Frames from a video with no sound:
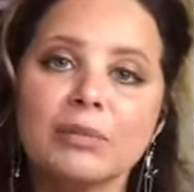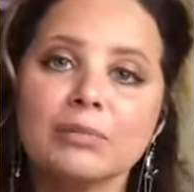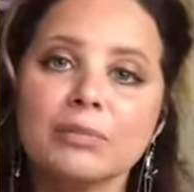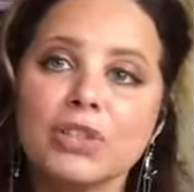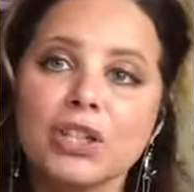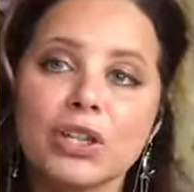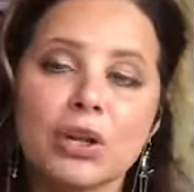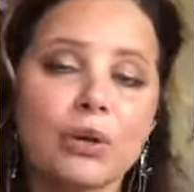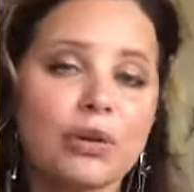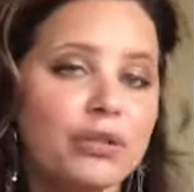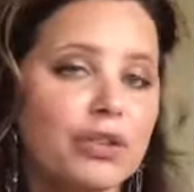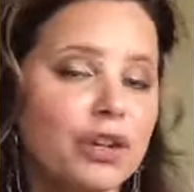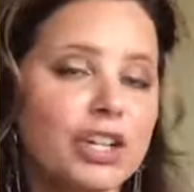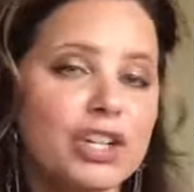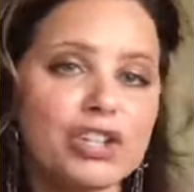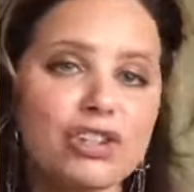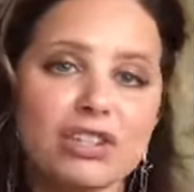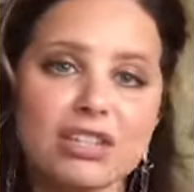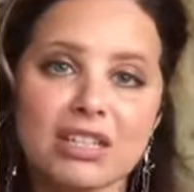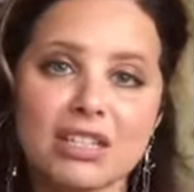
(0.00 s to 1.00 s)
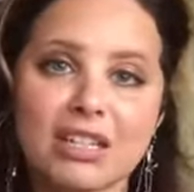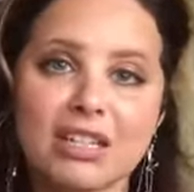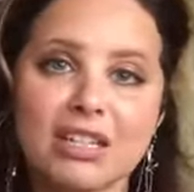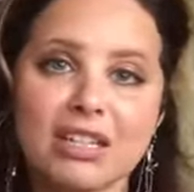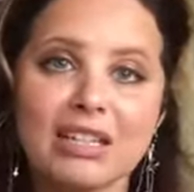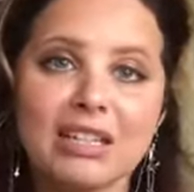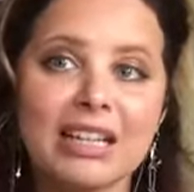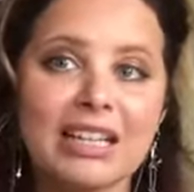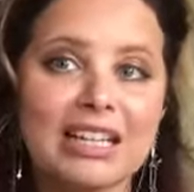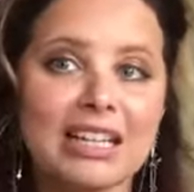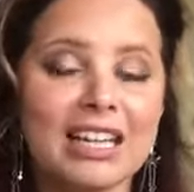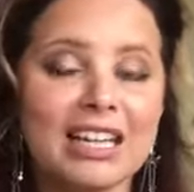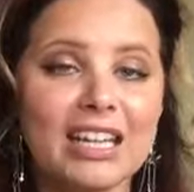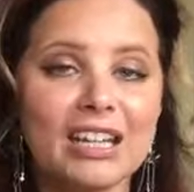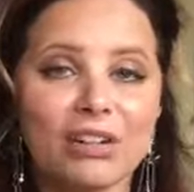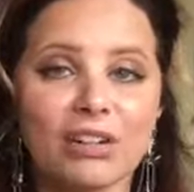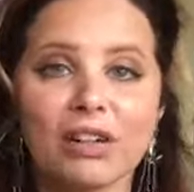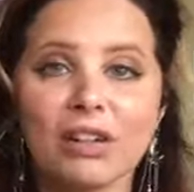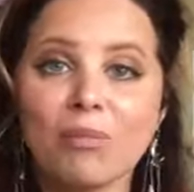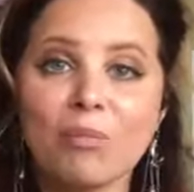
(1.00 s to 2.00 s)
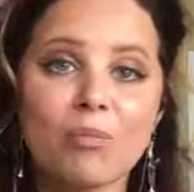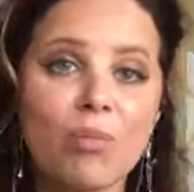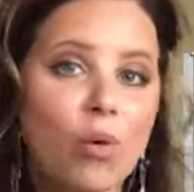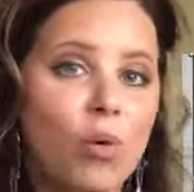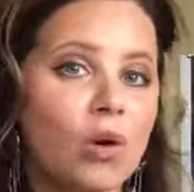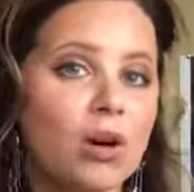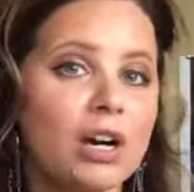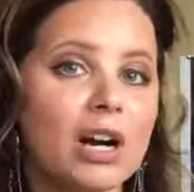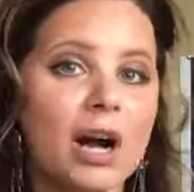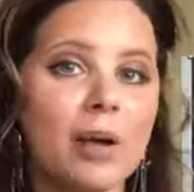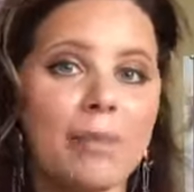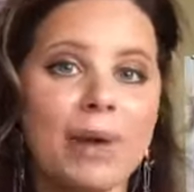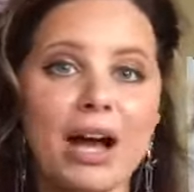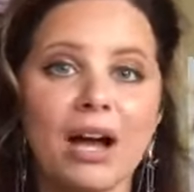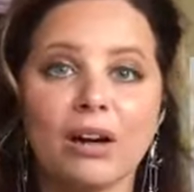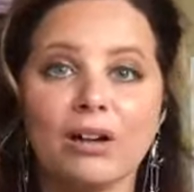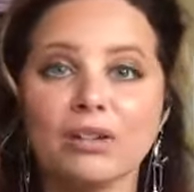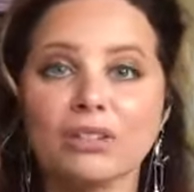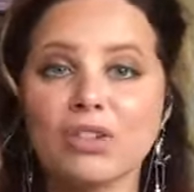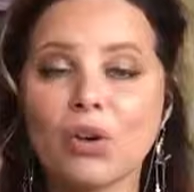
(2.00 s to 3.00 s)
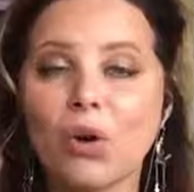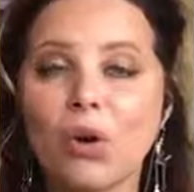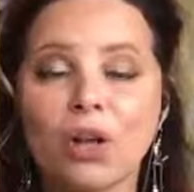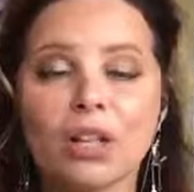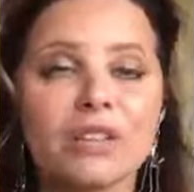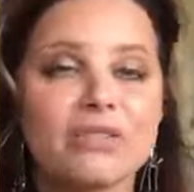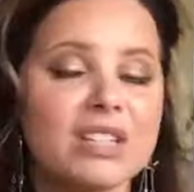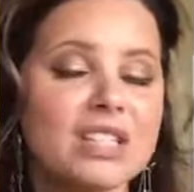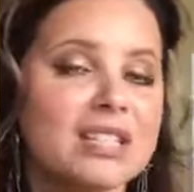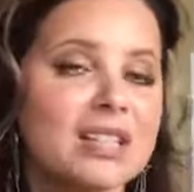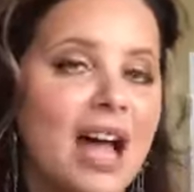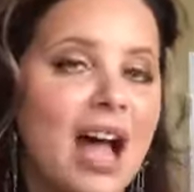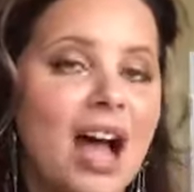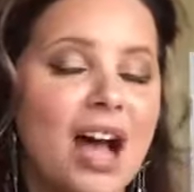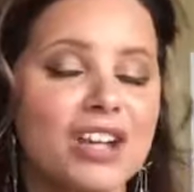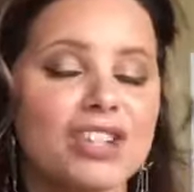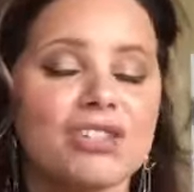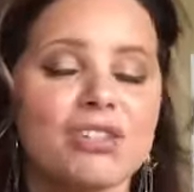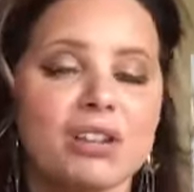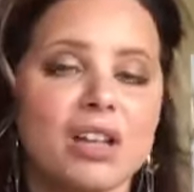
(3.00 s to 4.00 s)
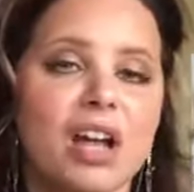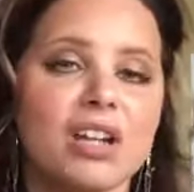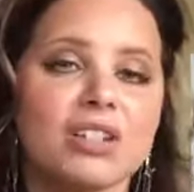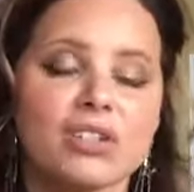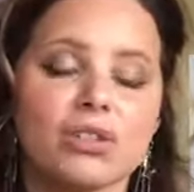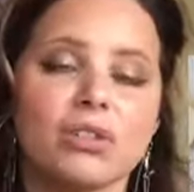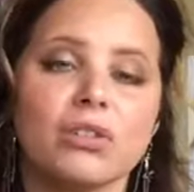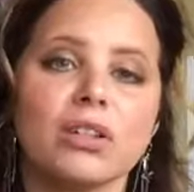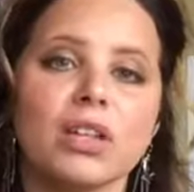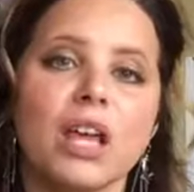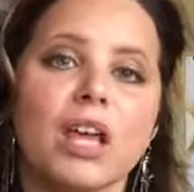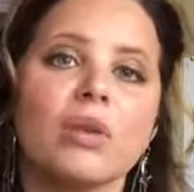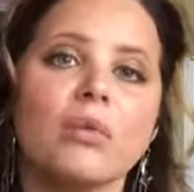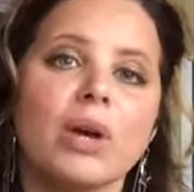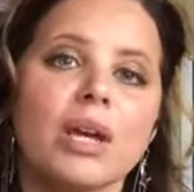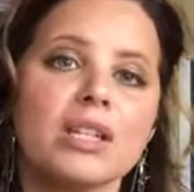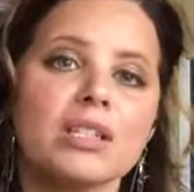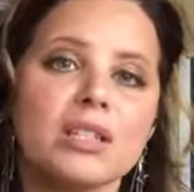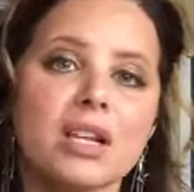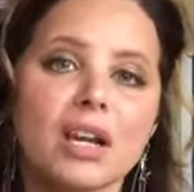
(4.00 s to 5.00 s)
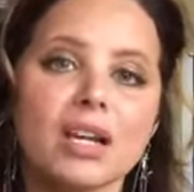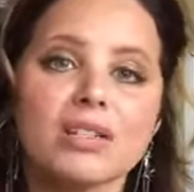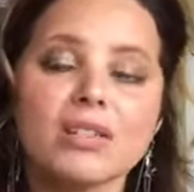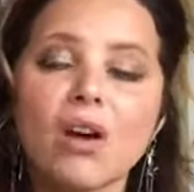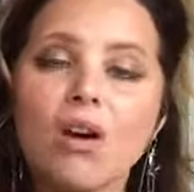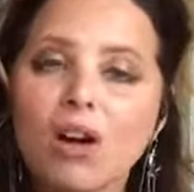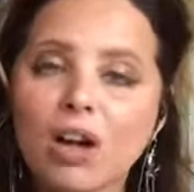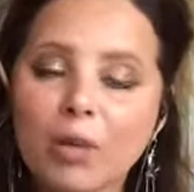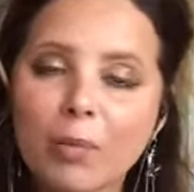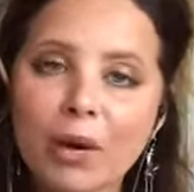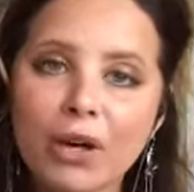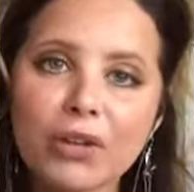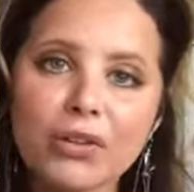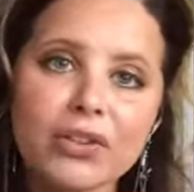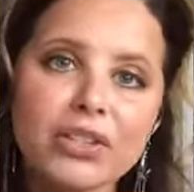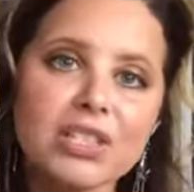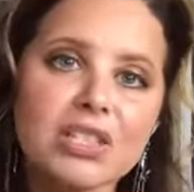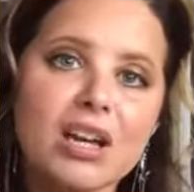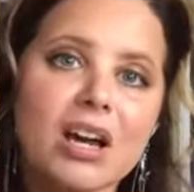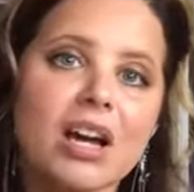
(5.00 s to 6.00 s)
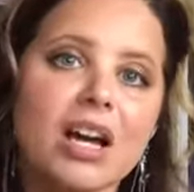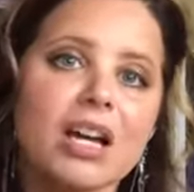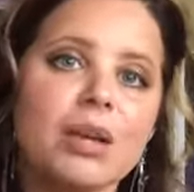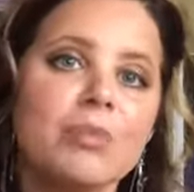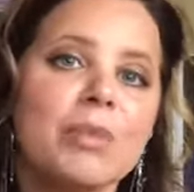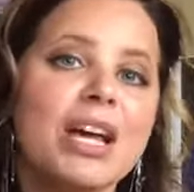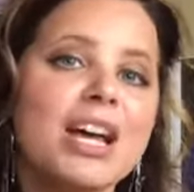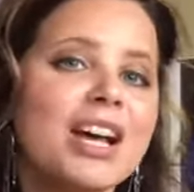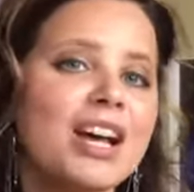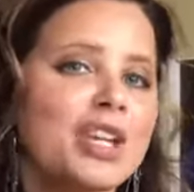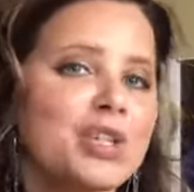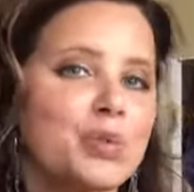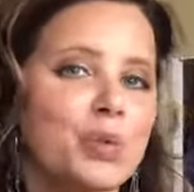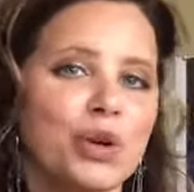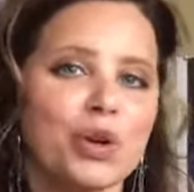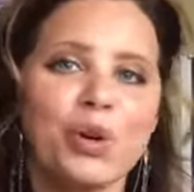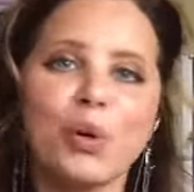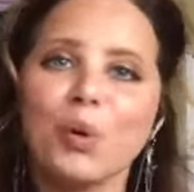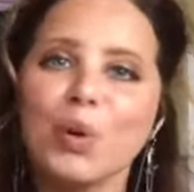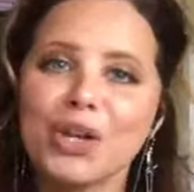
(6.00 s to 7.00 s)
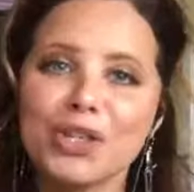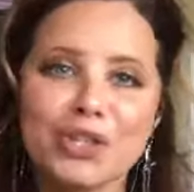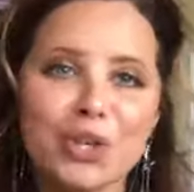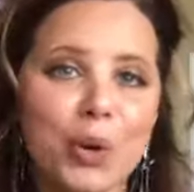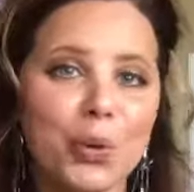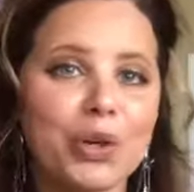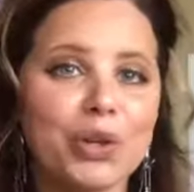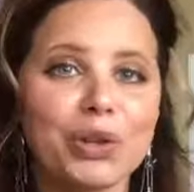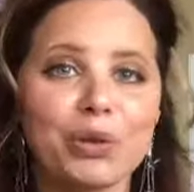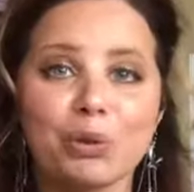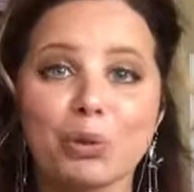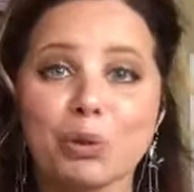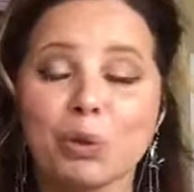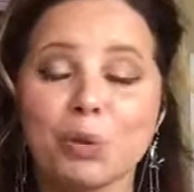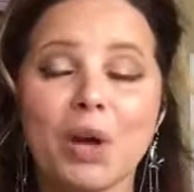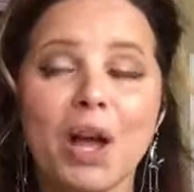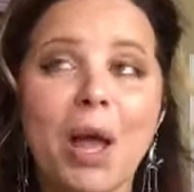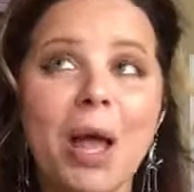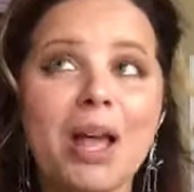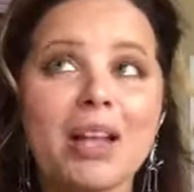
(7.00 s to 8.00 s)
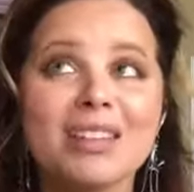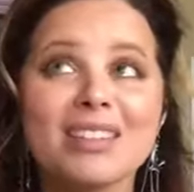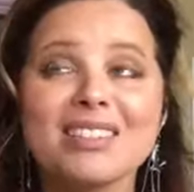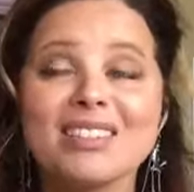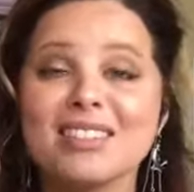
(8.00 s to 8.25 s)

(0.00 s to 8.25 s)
You know, if you're interested in hearing more about all of these astrological gateways that I talk about all the time, as we're always going through